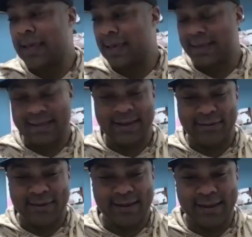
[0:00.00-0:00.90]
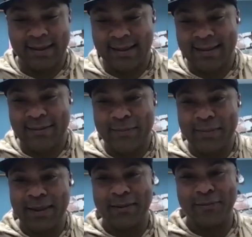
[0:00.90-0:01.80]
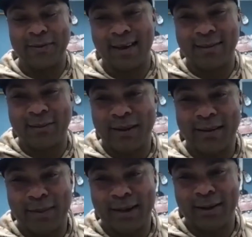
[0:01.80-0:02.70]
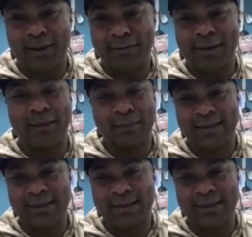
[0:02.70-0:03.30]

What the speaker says: kids definitely, got in the way of my golf game.